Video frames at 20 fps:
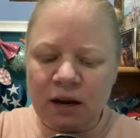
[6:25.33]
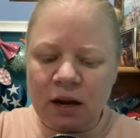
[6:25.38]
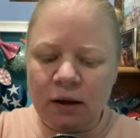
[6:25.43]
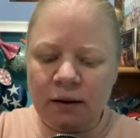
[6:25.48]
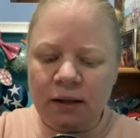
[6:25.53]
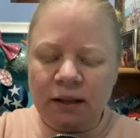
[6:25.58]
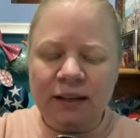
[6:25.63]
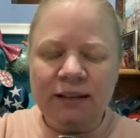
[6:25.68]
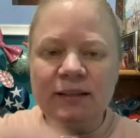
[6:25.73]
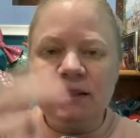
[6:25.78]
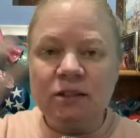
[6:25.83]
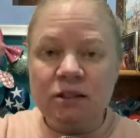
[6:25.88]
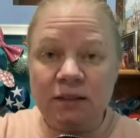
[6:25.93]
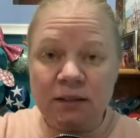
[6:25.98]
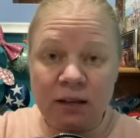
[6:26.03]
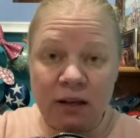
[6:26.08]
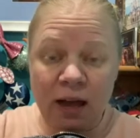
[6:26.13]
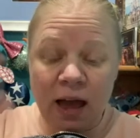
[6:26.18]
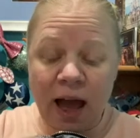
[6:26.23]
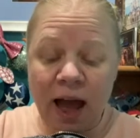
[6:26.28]
I like to
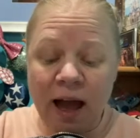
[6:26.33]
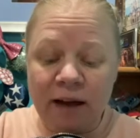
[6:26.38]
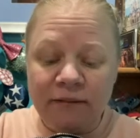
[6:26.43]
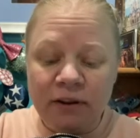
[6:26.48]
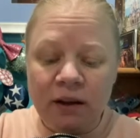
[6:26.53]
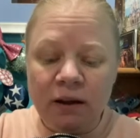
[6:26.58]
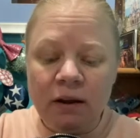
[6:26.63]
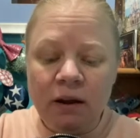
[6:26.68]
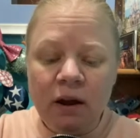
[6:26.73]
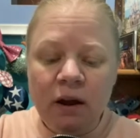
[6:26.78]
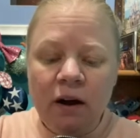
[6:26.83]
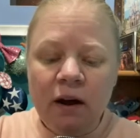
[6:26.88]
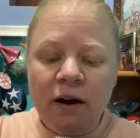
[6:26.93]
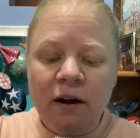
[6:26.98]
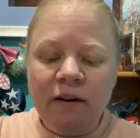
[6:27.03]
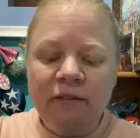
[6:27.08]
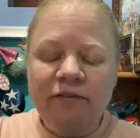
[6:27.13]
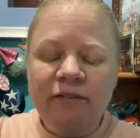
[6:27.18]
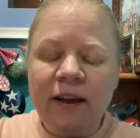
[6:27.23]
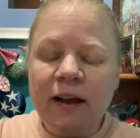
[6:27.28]
just have it
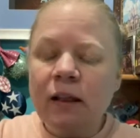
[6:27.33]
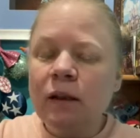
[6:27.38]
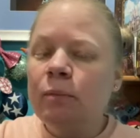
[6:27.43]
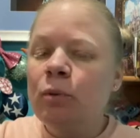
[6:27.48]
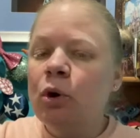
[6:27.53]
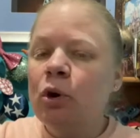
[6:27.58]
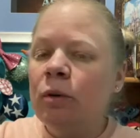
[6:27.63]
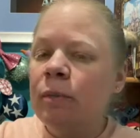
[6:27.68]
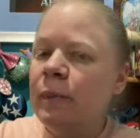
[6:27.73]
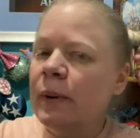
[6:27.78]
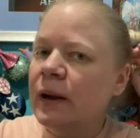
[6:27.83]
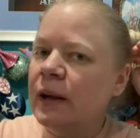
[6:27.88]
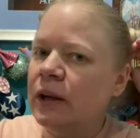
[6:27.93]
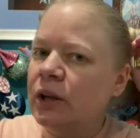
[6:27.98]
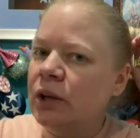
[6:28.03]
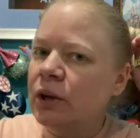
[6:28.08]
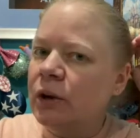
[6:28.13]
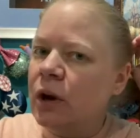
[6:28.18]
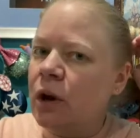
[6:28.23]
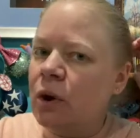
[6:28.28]
available. But,
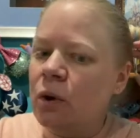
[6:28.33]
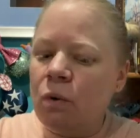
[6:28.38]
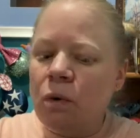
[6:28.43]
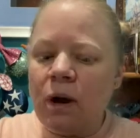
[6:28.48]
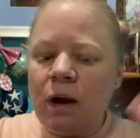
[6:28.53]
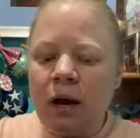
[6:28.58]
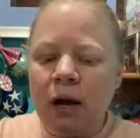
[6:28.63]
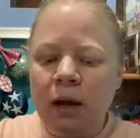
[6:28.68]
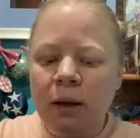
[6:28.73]
you know,